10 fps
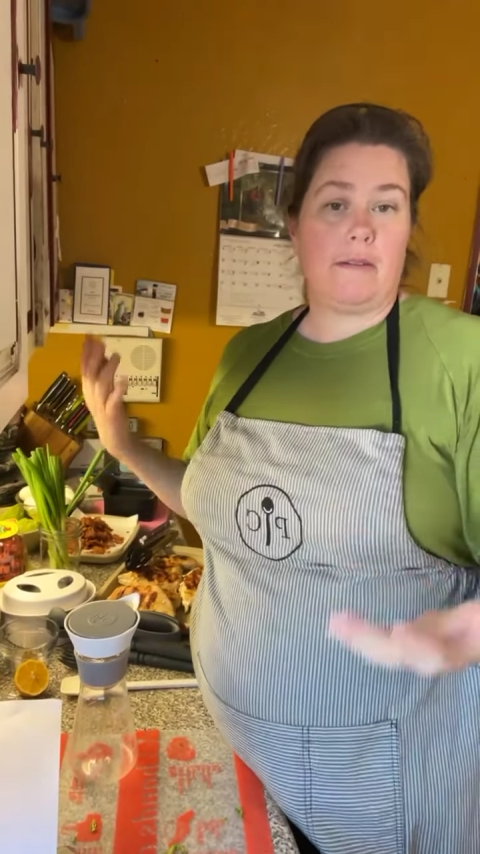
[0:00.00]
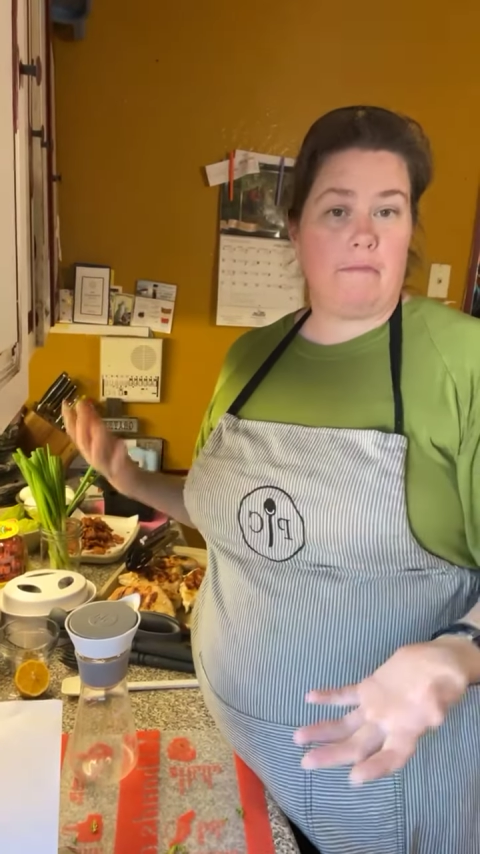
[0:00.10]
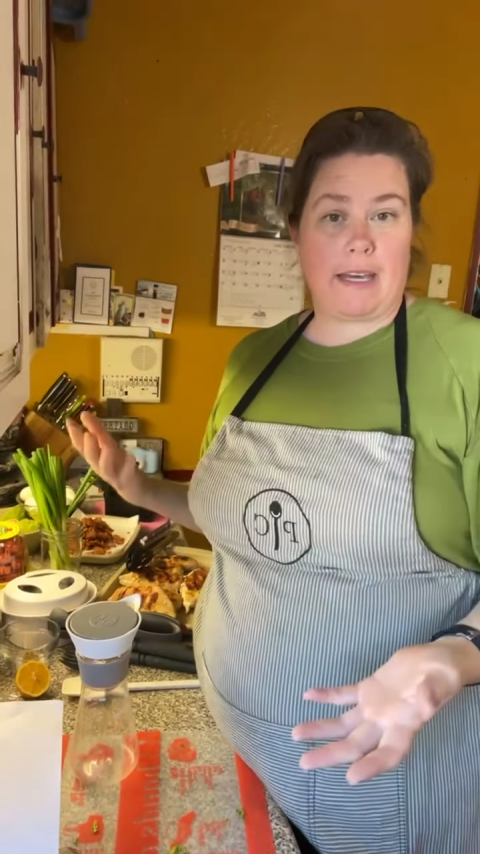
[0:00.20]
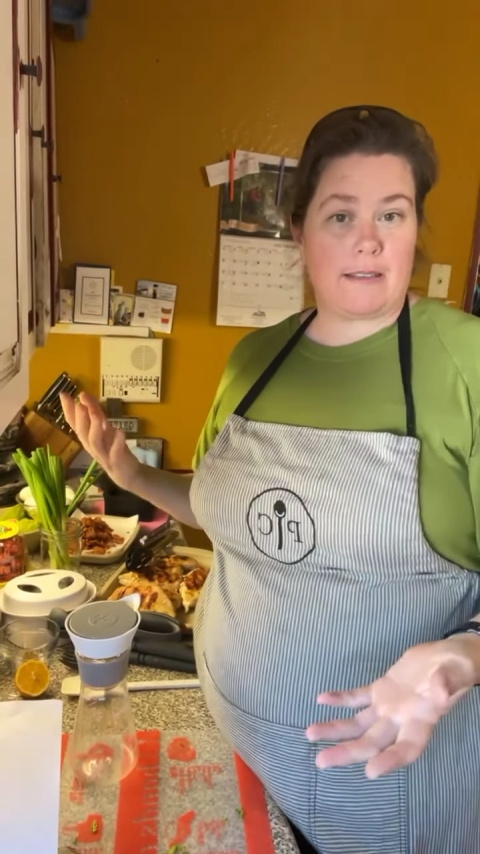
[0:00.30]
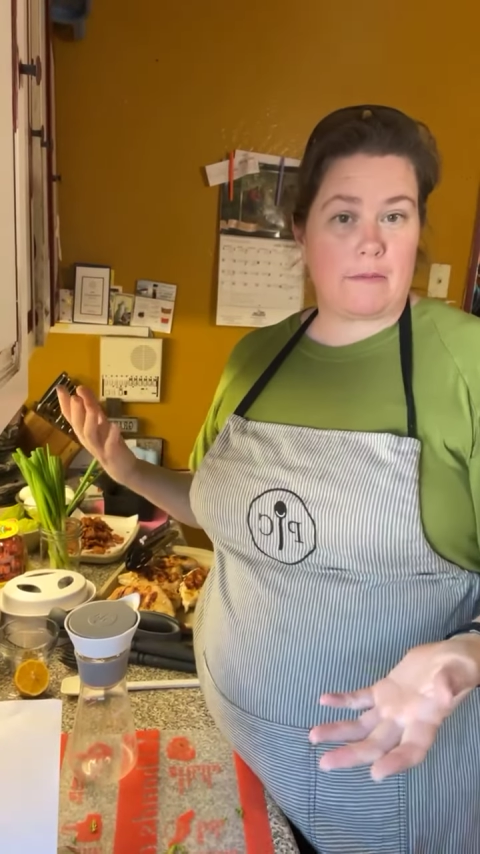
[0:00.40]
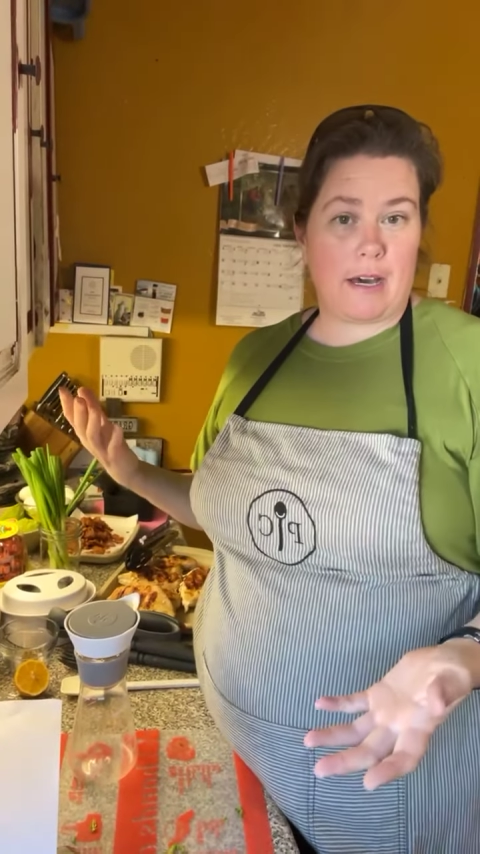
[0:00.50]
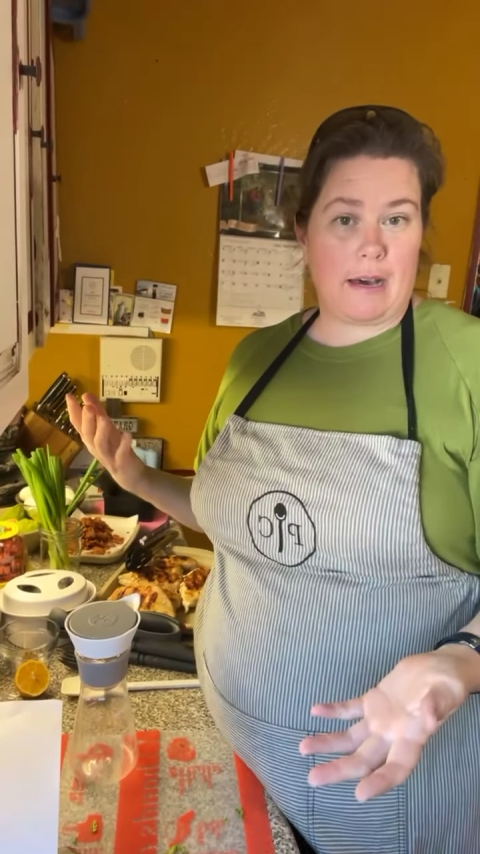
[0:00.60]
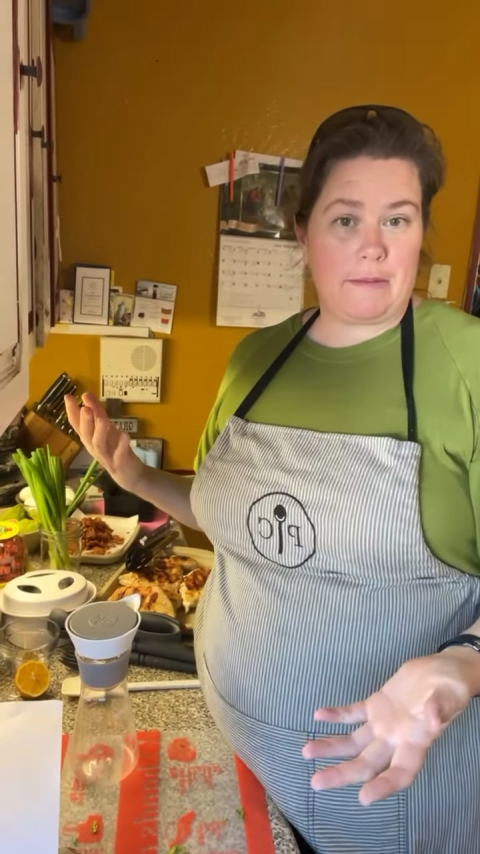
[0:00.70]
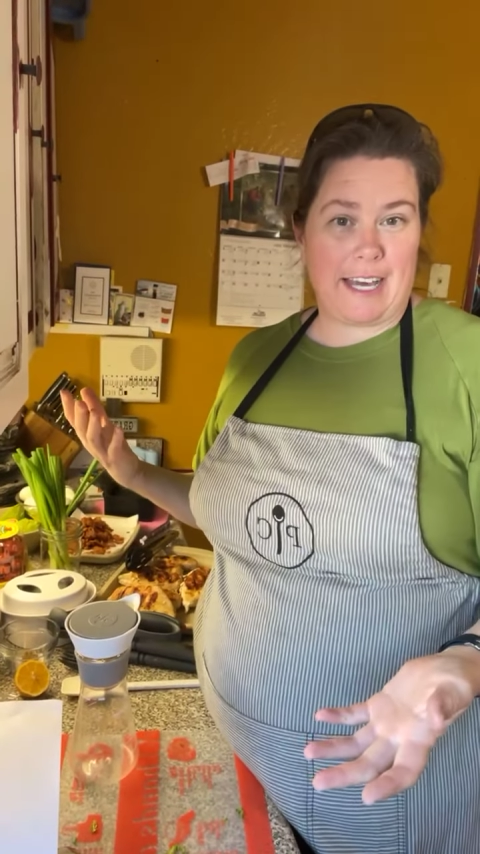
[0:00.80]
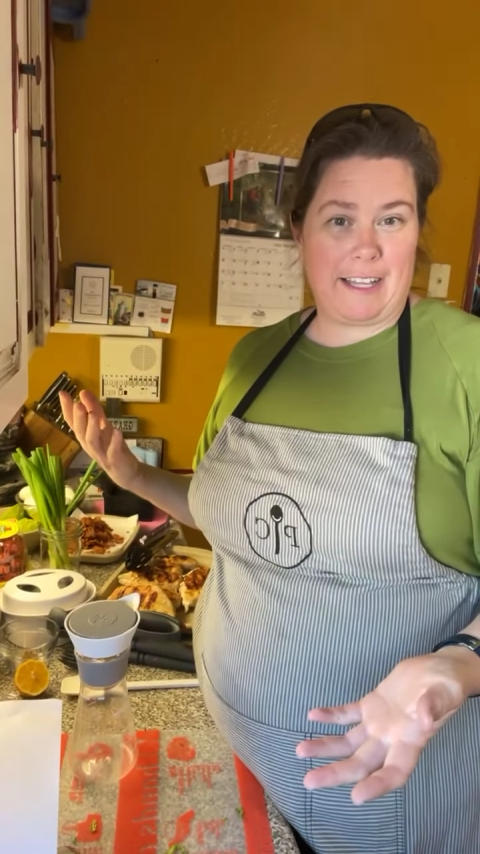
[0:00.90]
make some
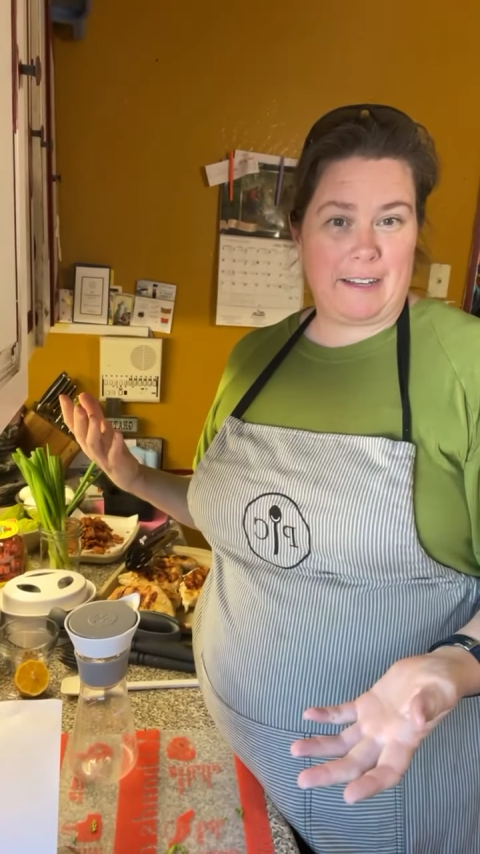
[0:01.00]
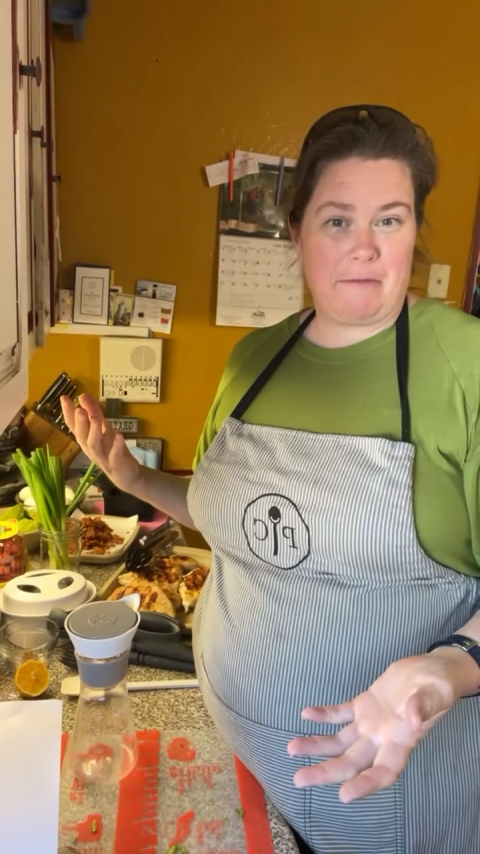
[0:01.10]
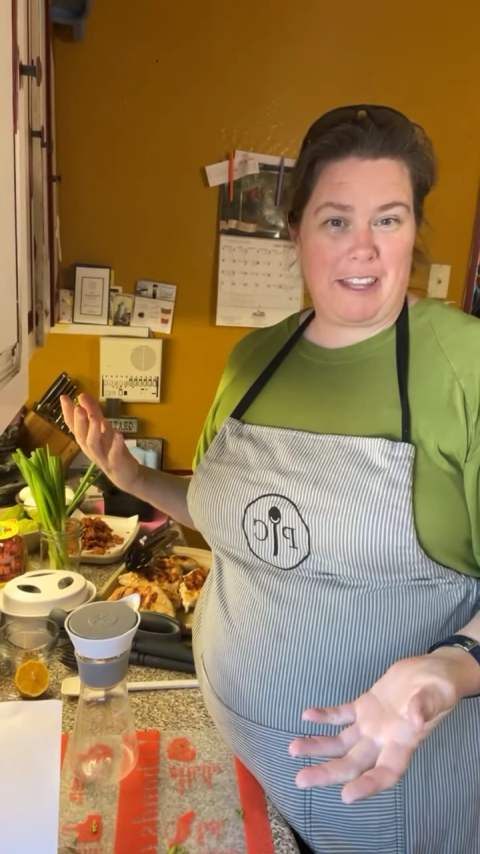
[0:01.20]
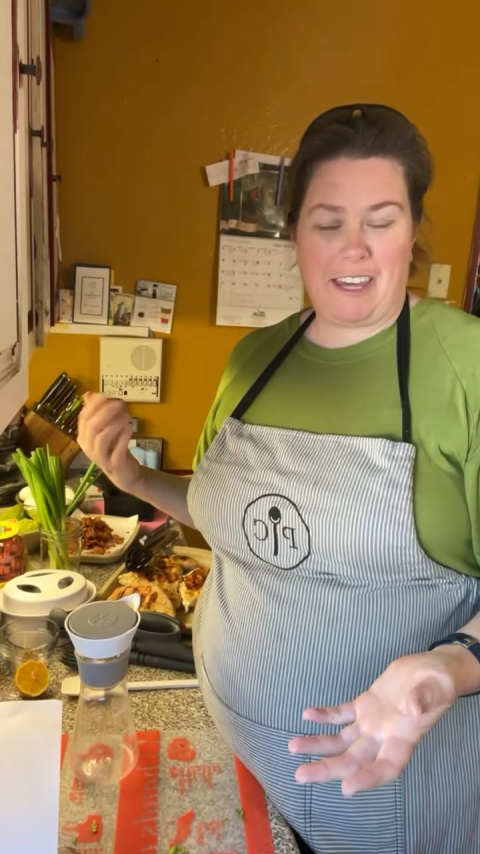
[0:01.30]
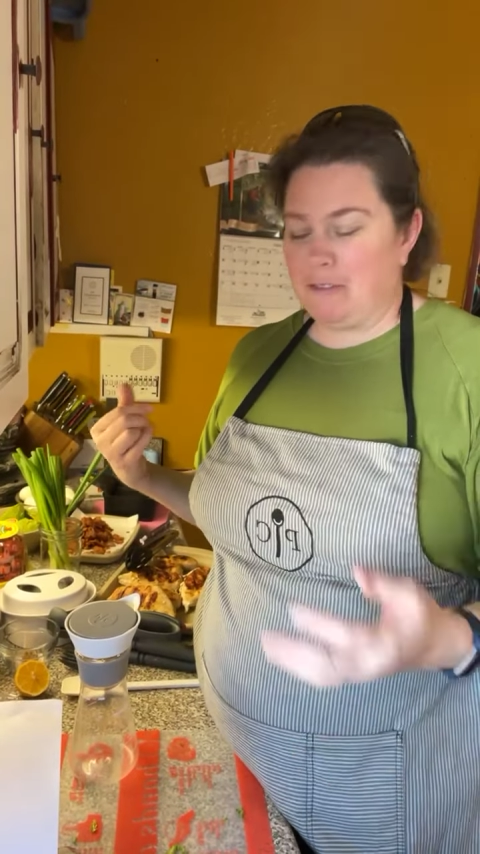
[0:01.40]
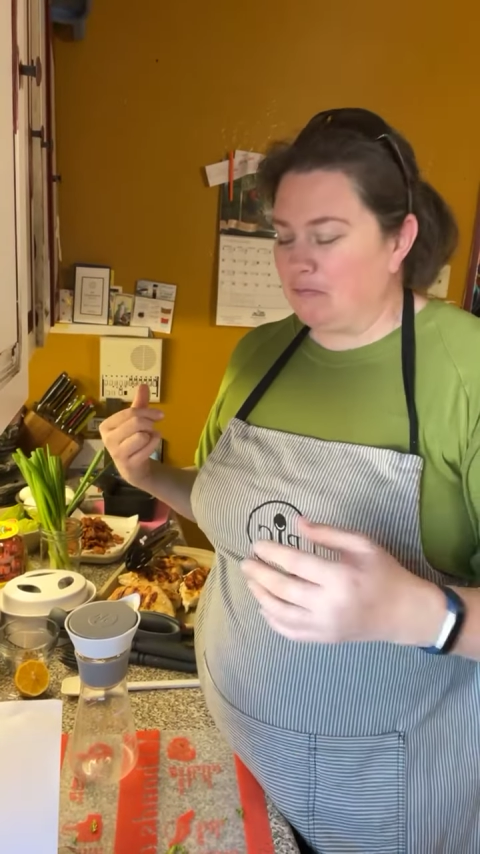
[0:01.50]
Cobb salad with you.